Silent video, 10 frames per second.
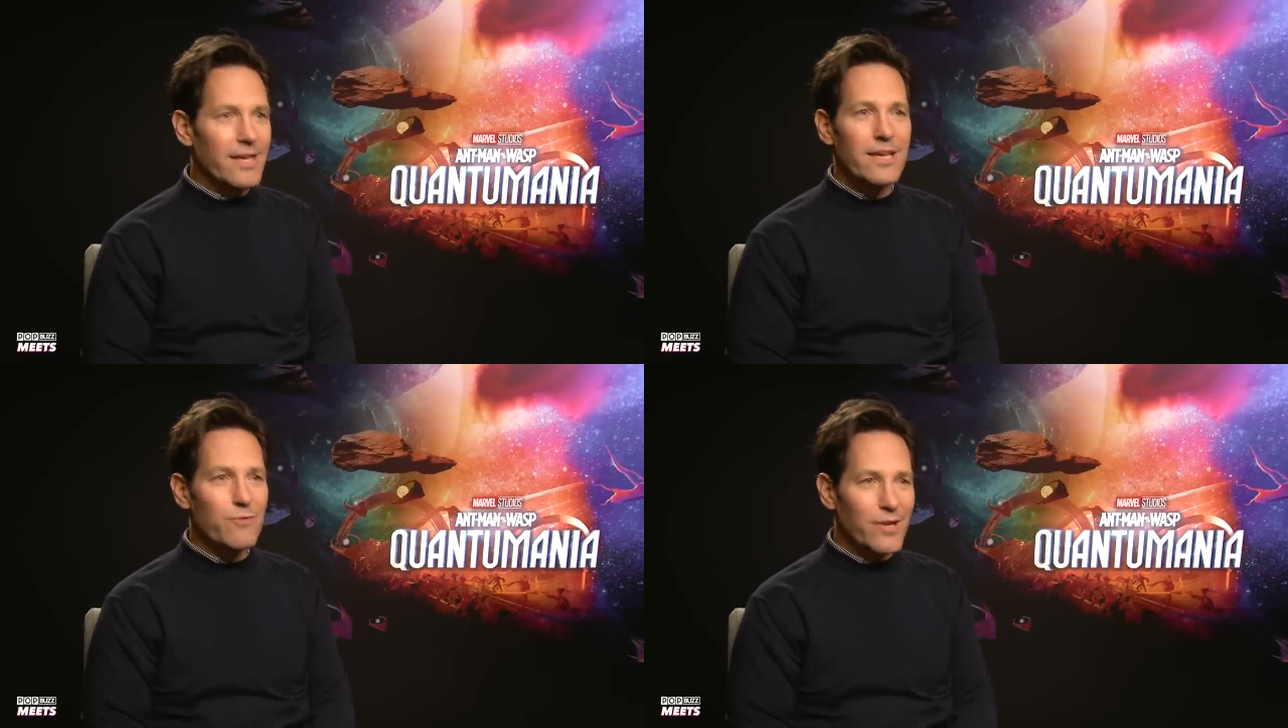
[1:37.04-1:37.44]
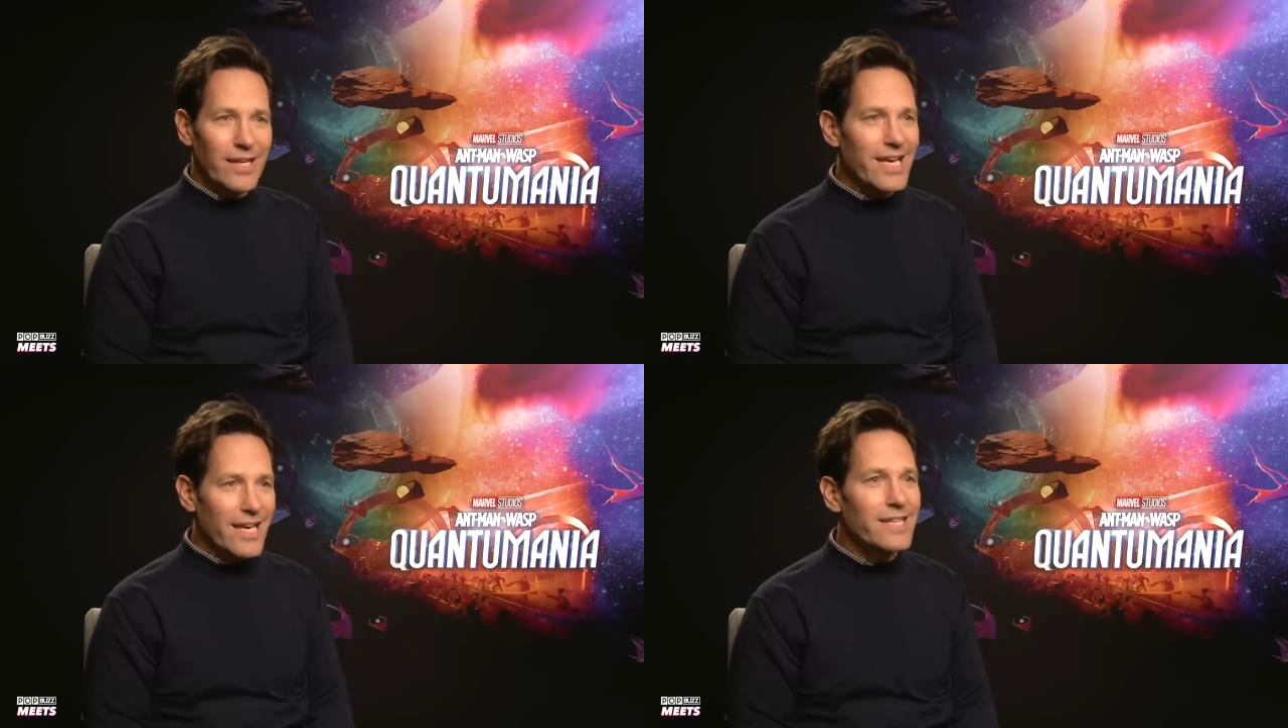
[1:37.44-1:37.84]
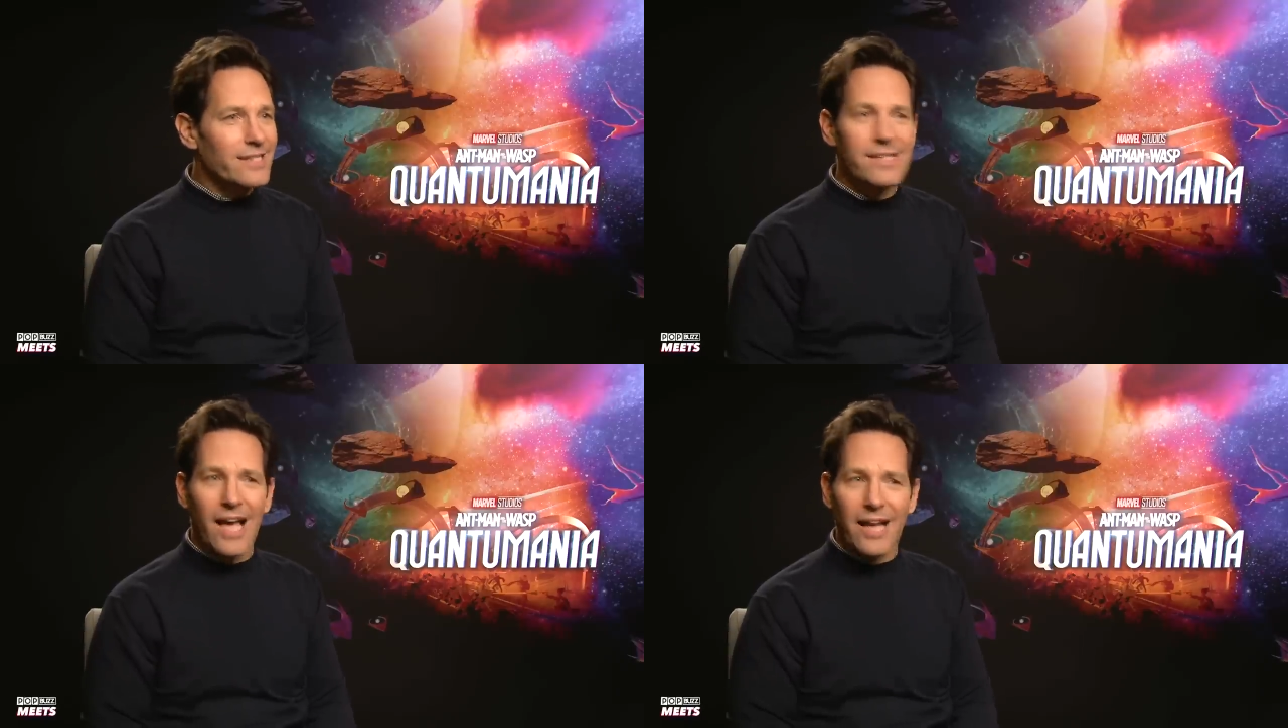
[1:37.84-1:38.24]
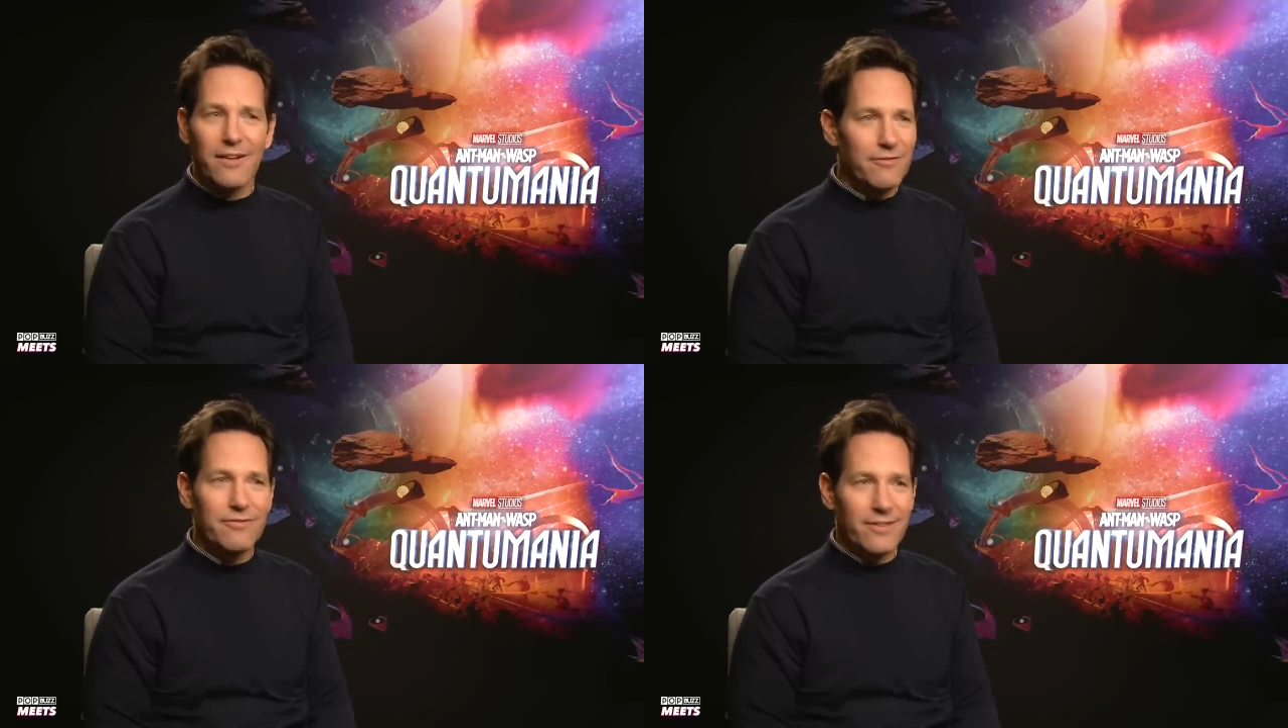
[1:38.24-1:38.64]
He really is kind
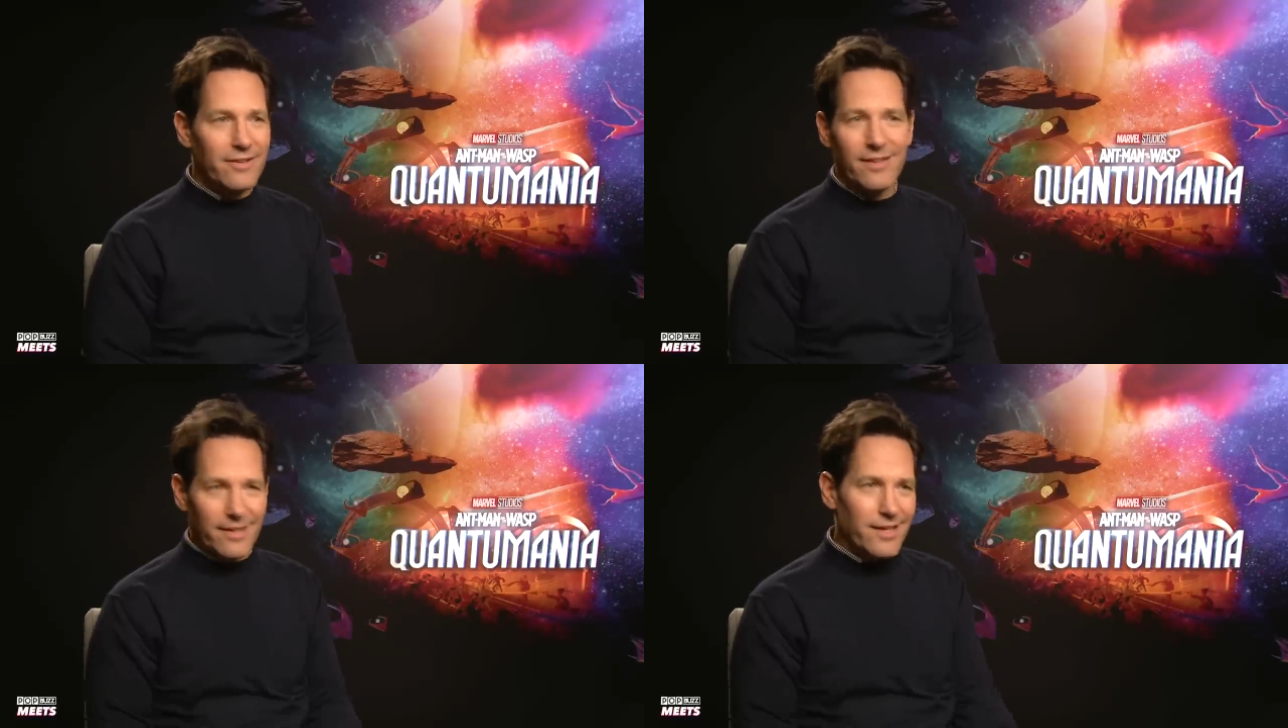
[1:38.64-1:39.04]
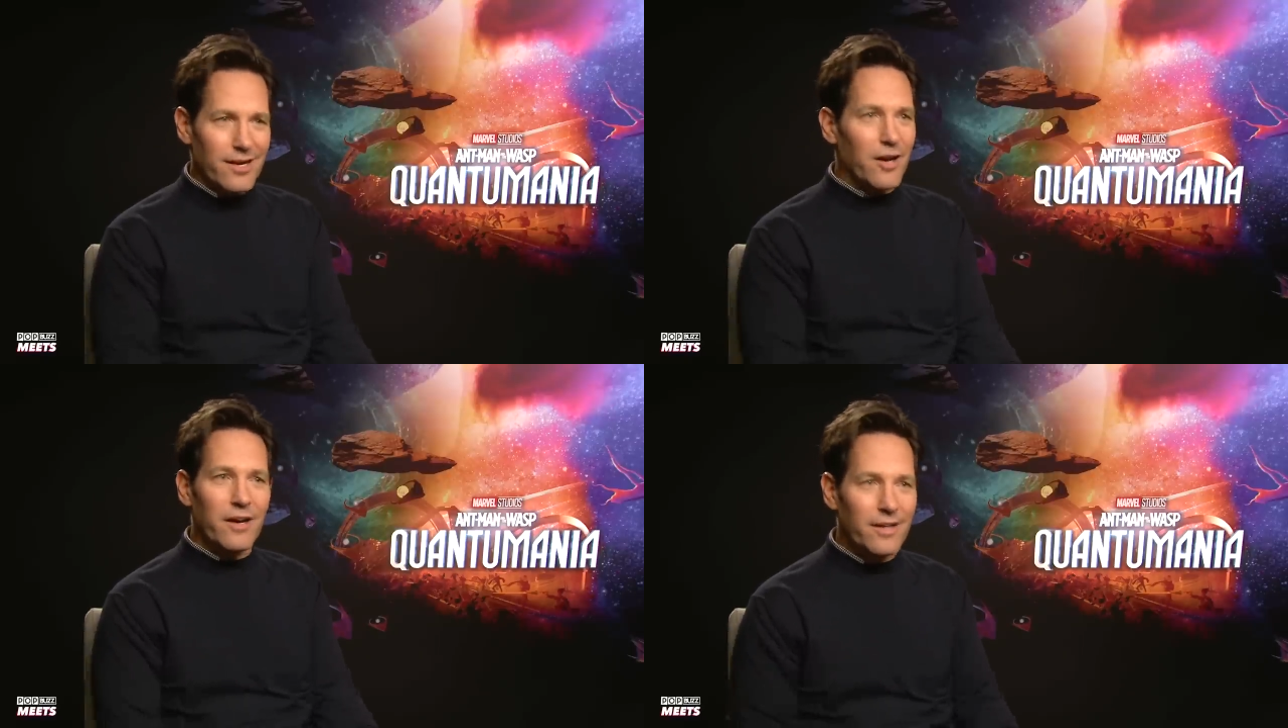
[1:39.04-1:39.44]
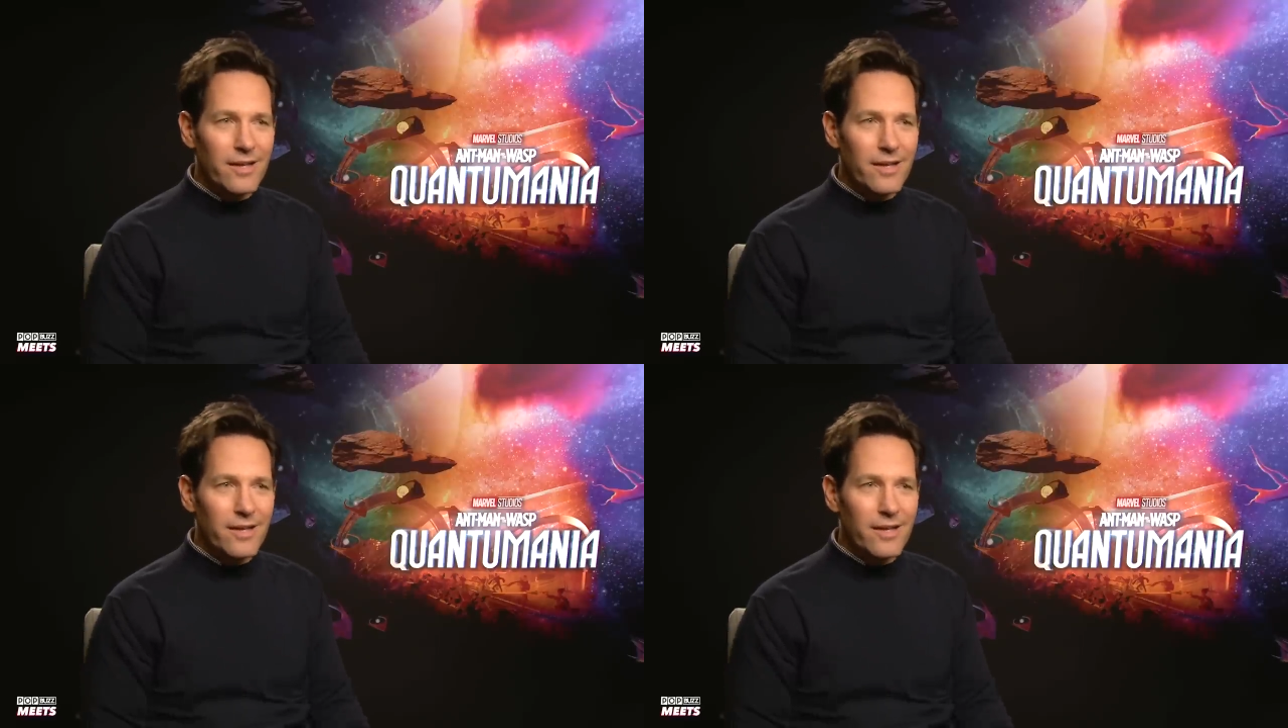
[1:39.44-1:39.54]
of, you know,